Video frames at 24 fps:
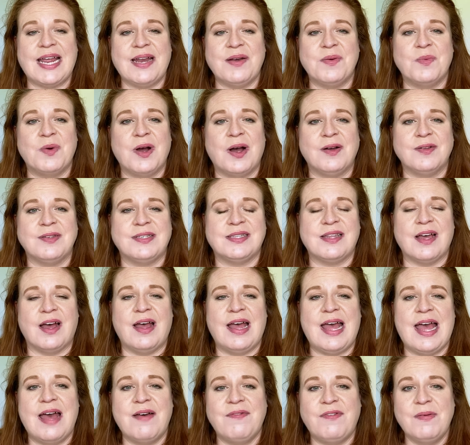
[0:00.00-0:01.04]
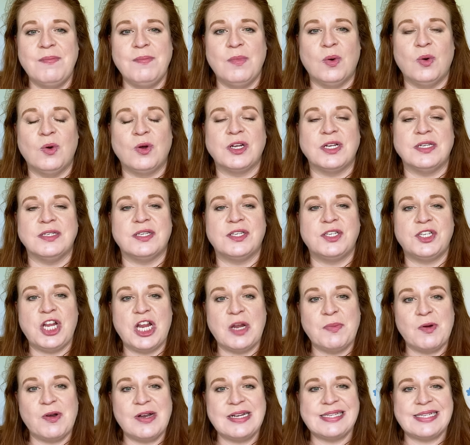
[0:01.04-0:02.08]
in worlds that are ever more
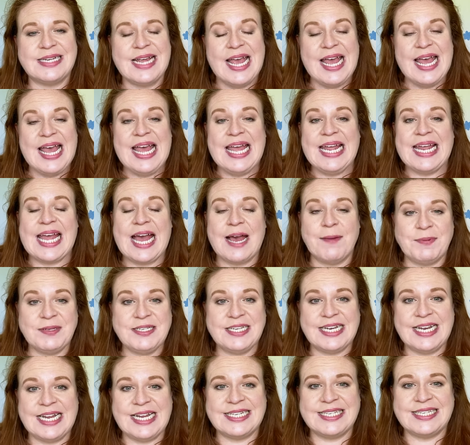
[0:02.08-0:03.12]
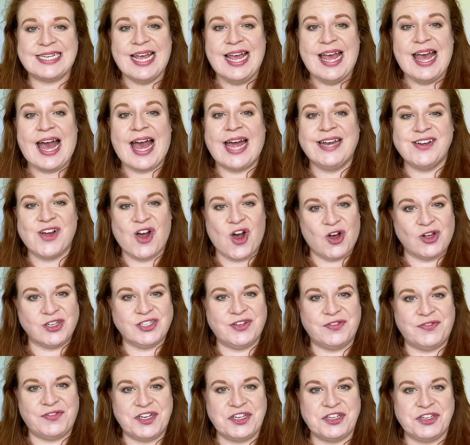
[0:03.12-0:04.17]
consumerist, capitalist, and
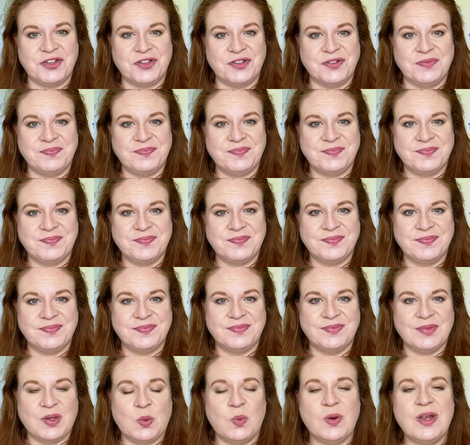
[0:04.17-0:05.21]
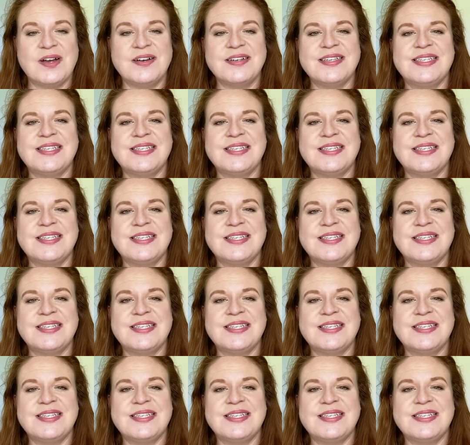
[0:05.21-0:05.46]
artificial. We are